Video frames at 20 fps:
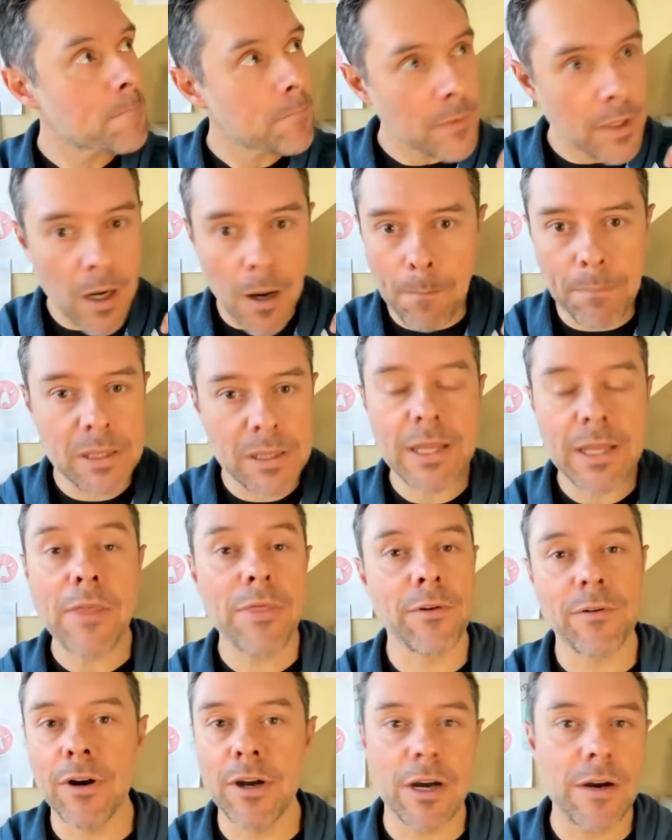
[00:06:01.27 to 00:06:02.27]
a
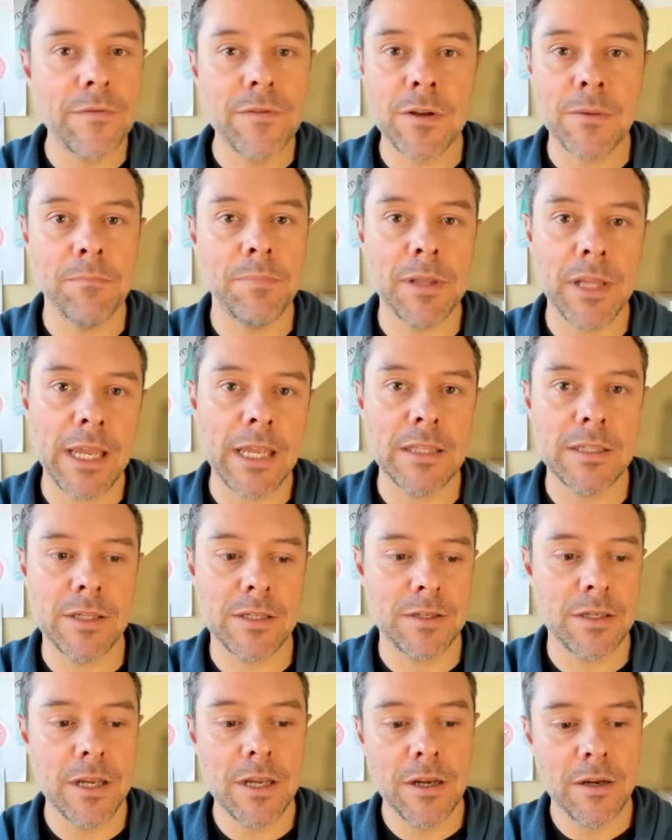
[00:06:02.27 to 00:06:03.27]
plethora of
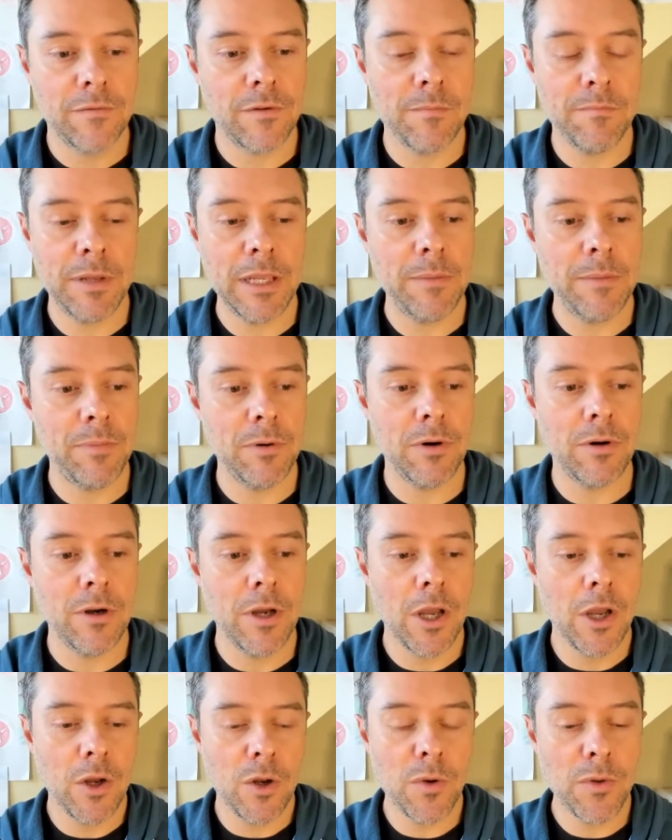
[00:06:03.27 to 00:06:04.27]
complaints from people
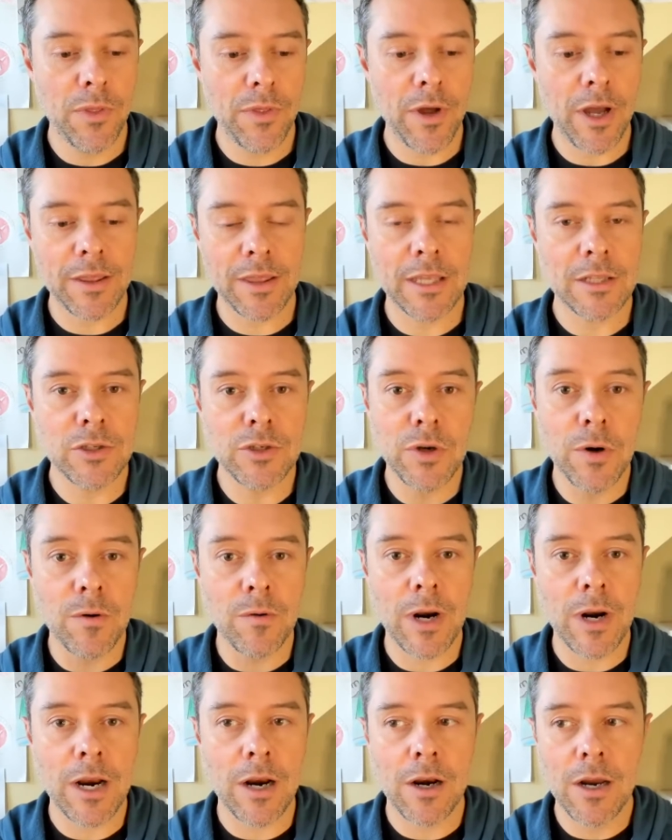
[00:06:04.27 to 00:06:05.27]
who thought that
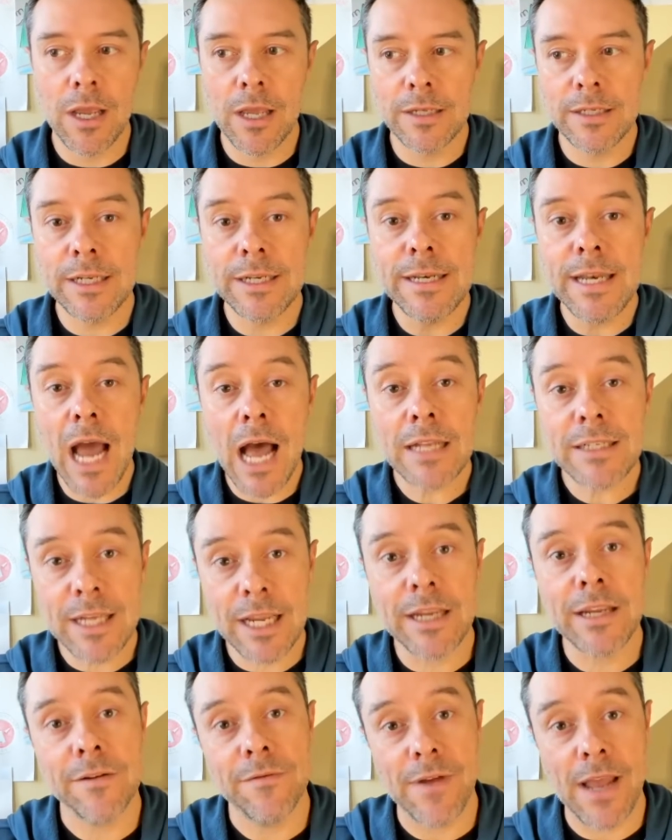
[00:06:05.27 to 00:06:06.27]
Sorare did not
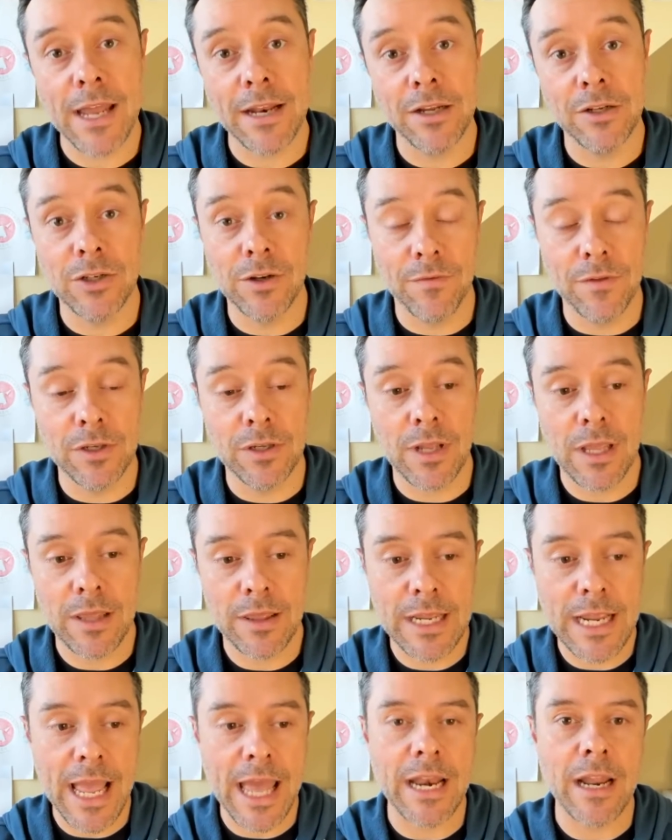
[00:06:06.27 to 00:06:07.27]
take advantage of
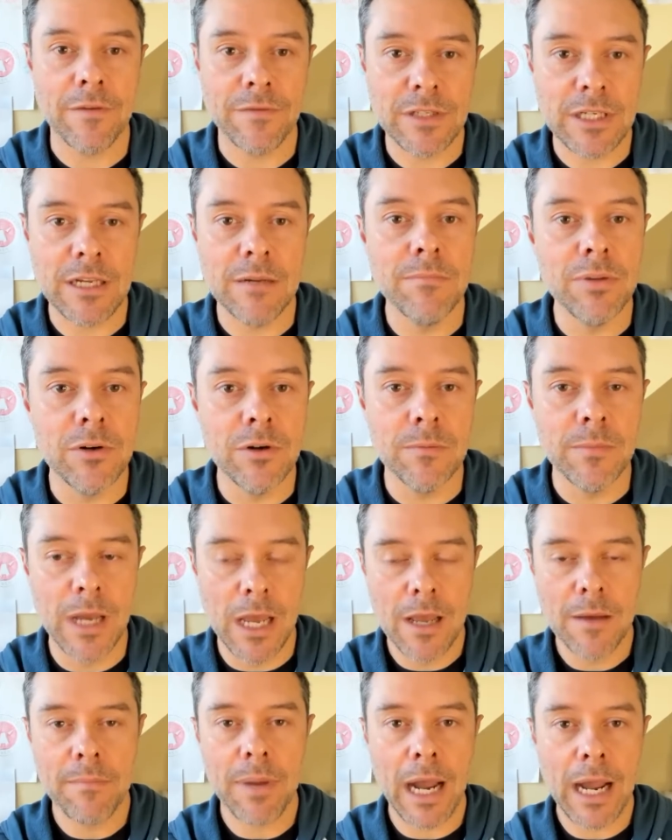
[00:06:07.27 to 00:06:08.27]
the NFT boom
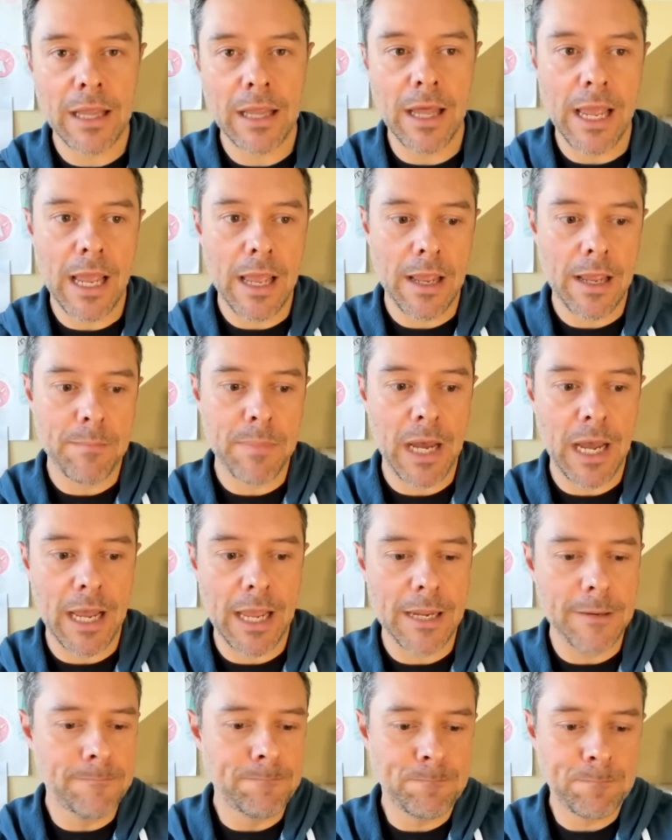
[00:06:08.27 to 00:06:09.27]

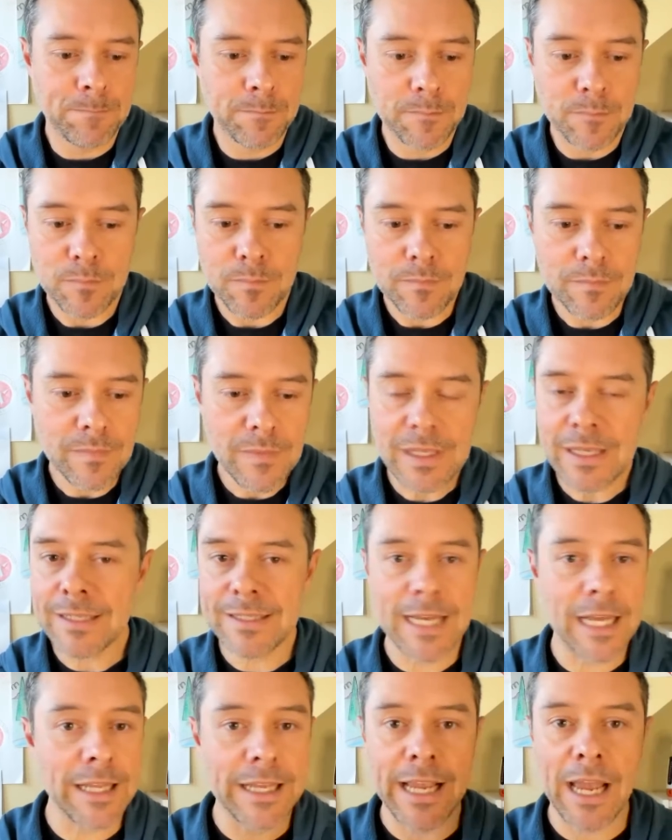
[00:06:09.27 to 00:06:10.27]
by
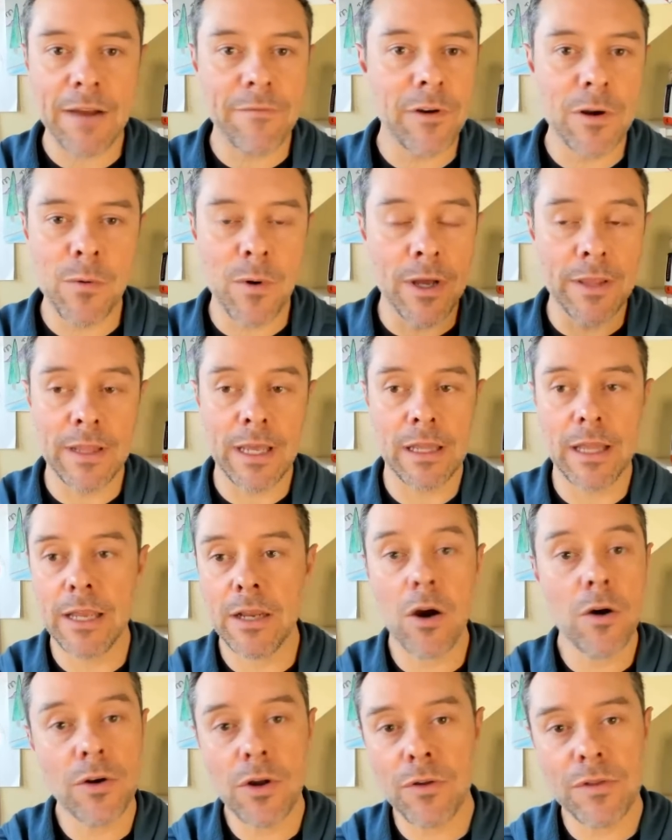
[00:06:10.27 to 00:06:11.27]
telling everyone that like,
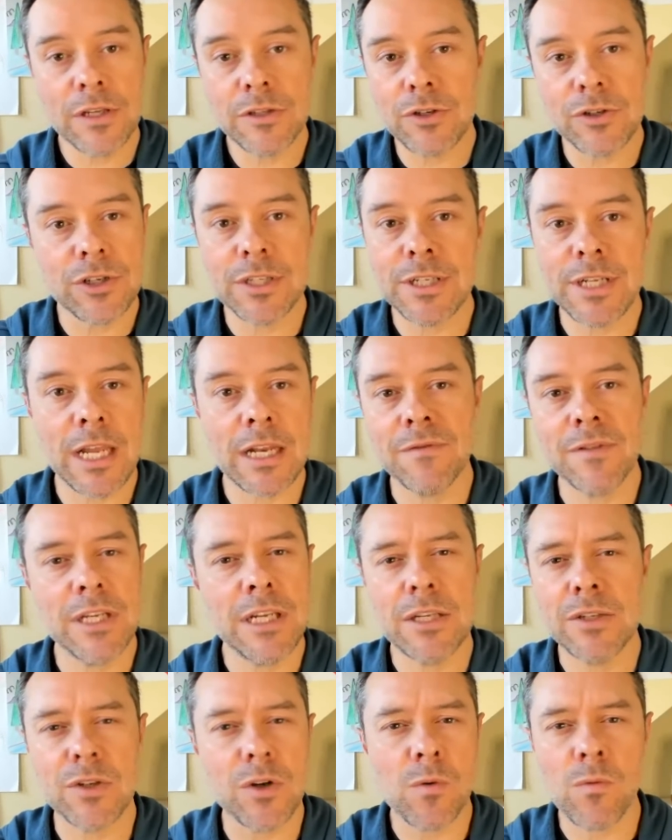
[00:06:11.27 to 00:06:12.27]
oh no, these are just
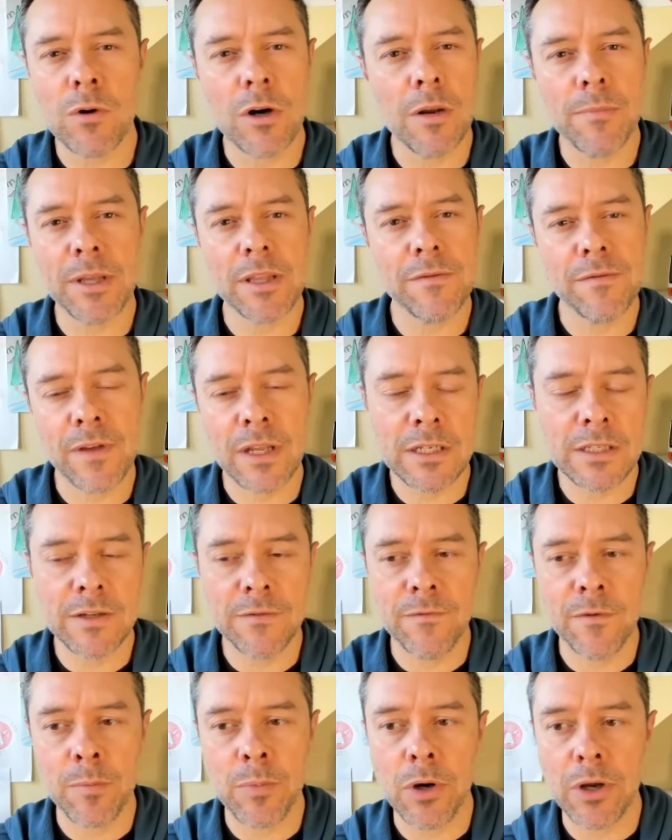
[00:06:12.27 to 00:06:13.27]
NFTs. Don't worry about the fantasy
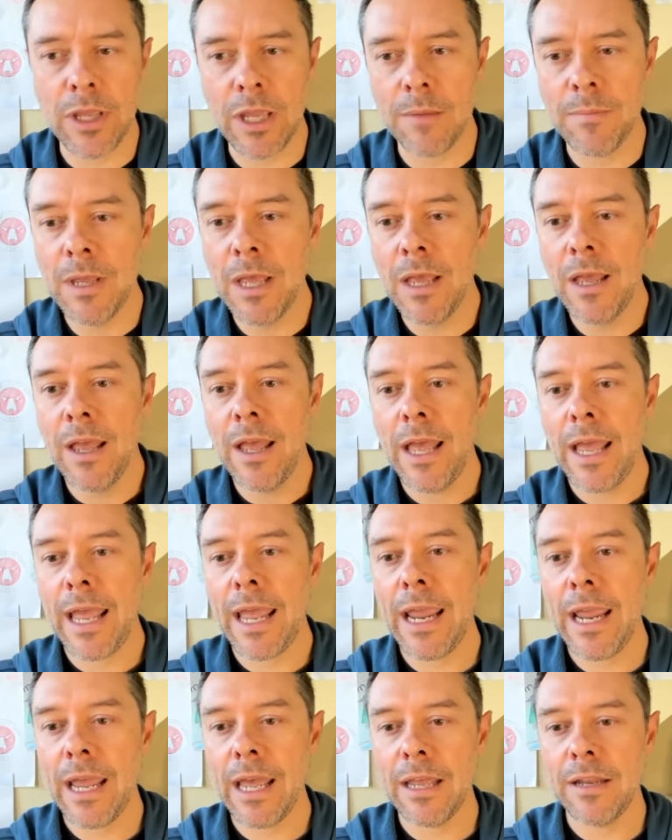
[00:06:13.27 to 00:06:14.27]
football game.
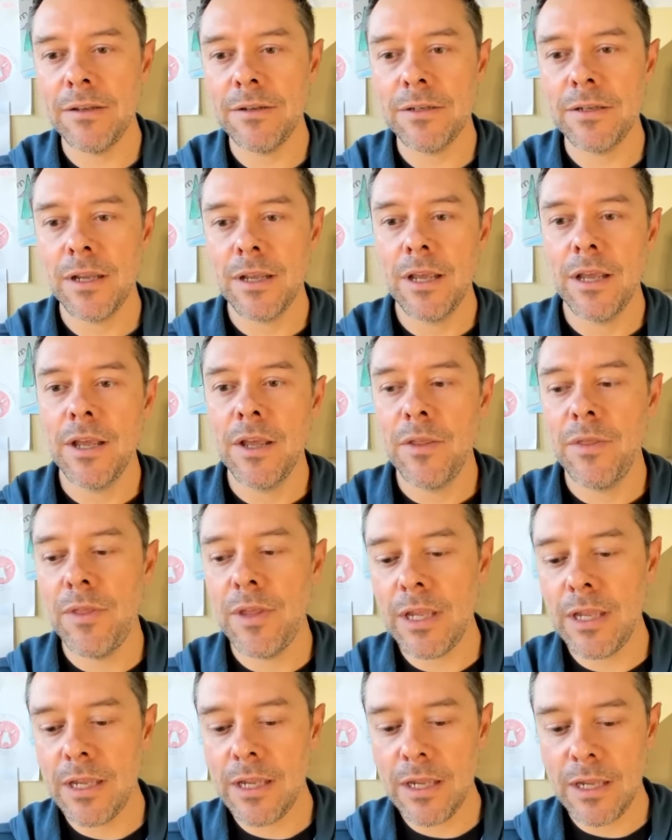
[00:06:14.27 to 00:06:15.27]
And
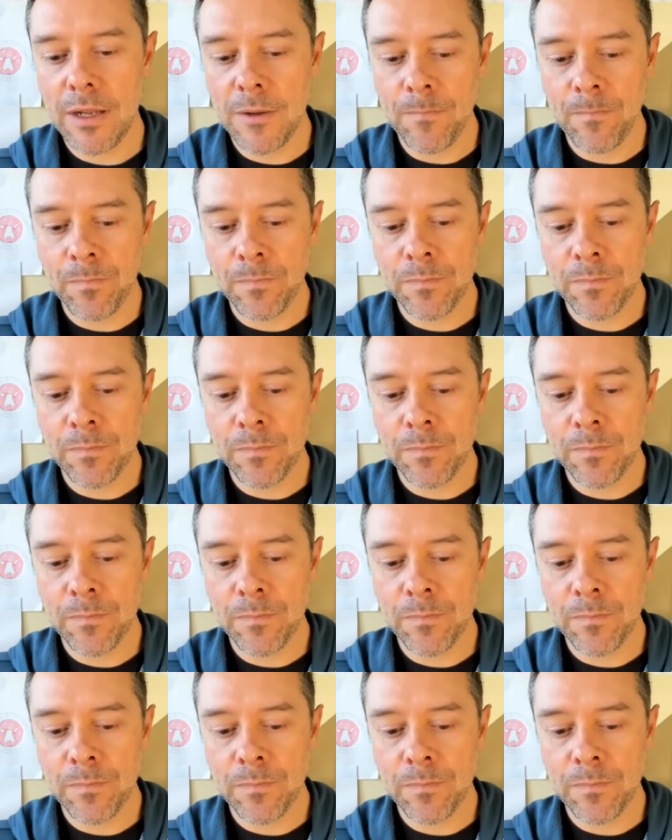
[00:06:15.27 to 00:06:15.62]
they